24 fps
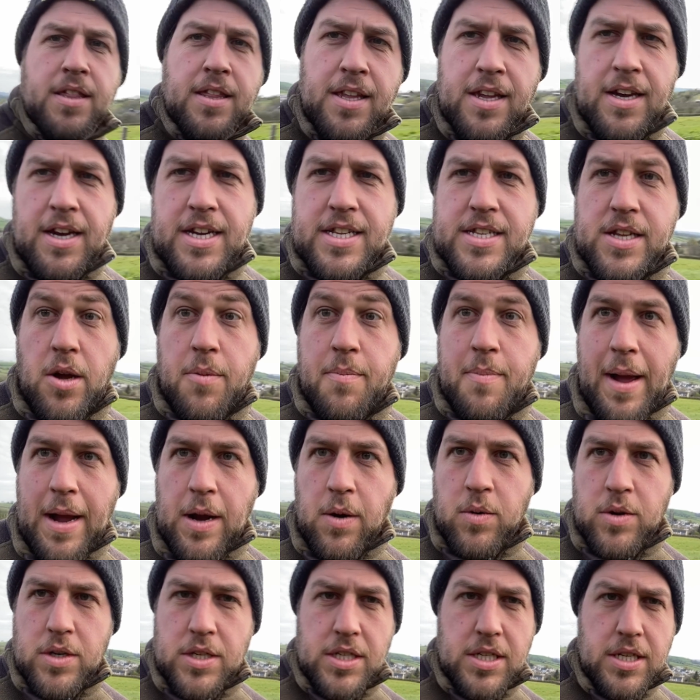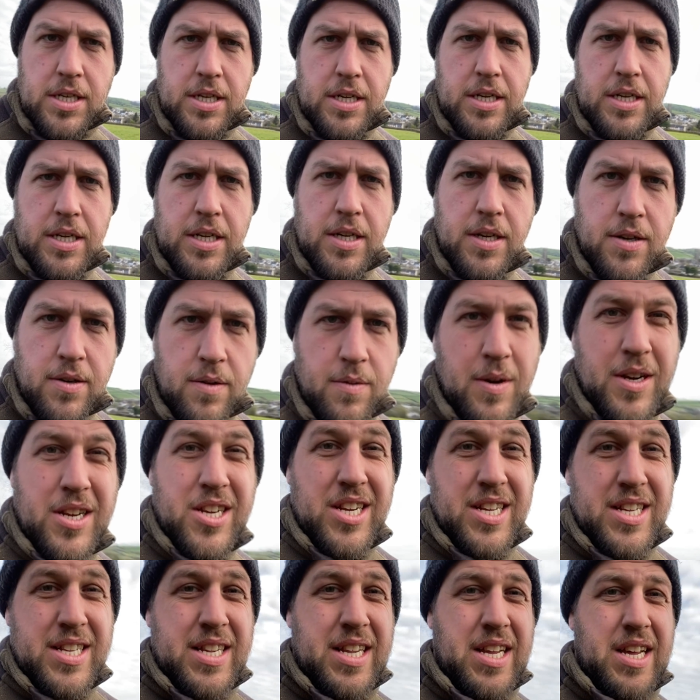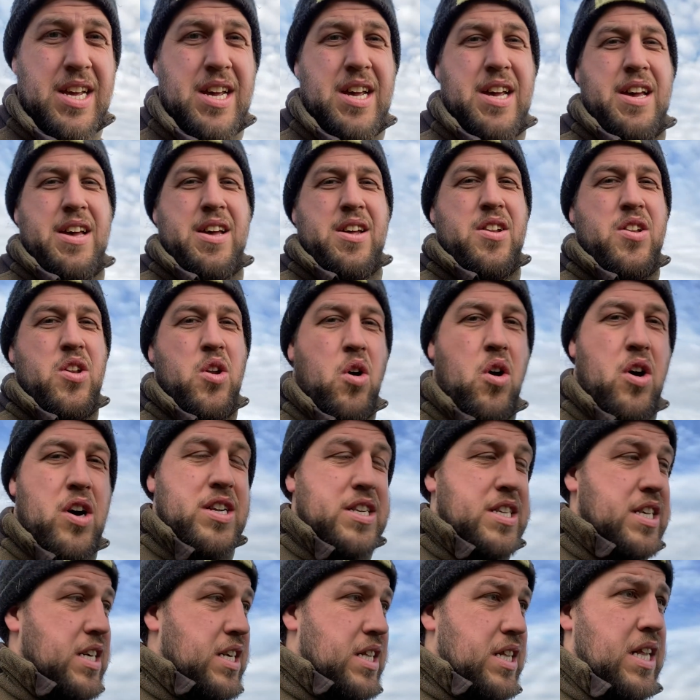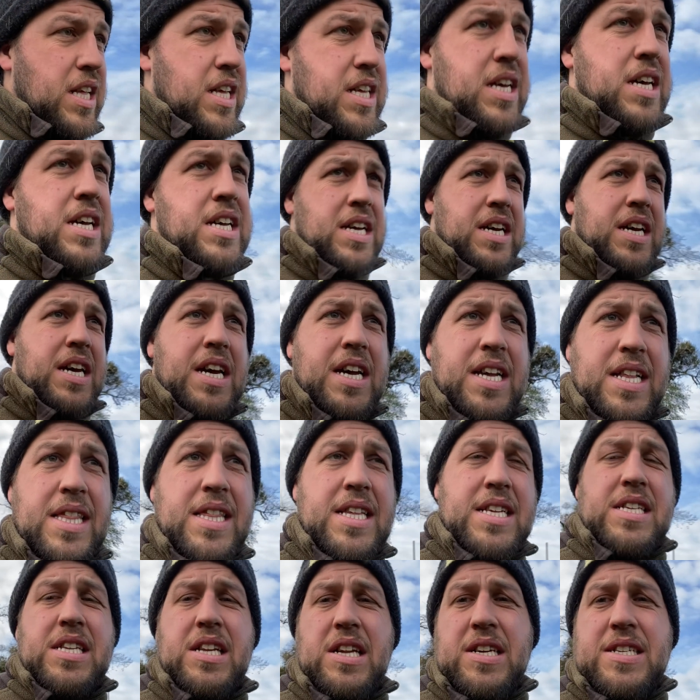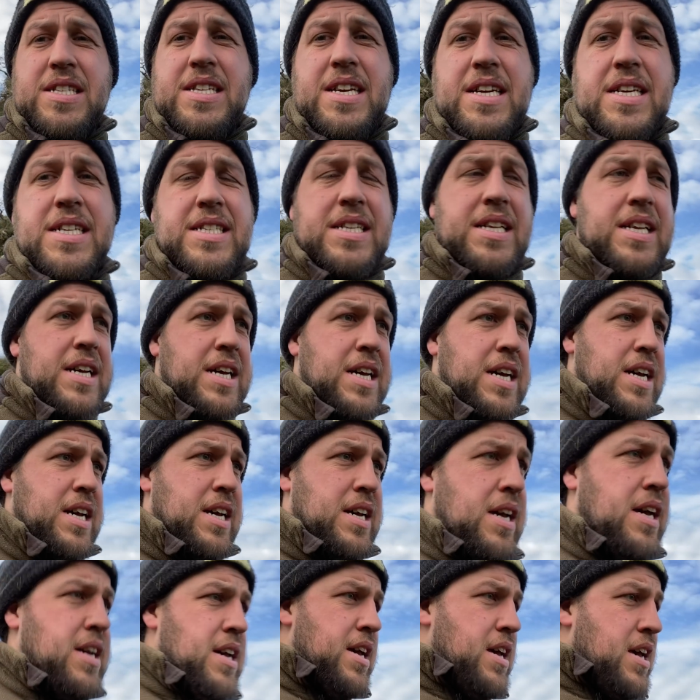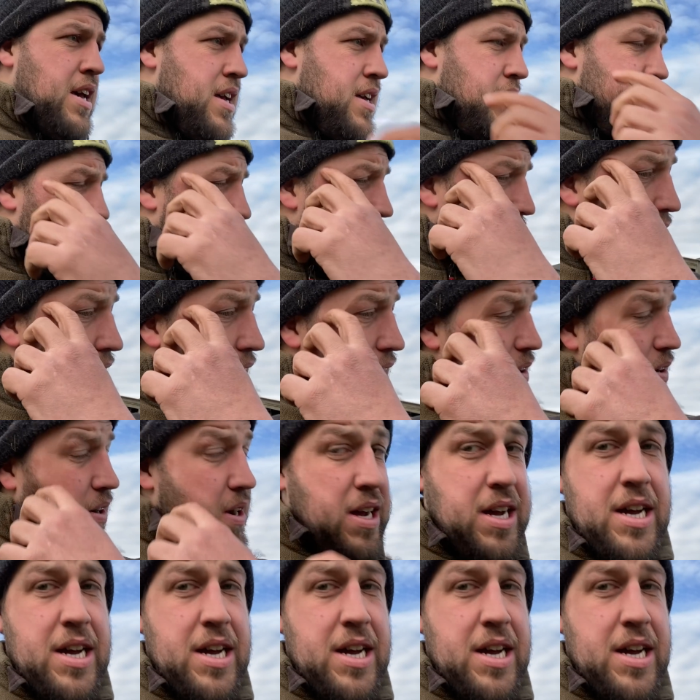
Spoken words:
is going backwards, which is not ideal in the slightest. So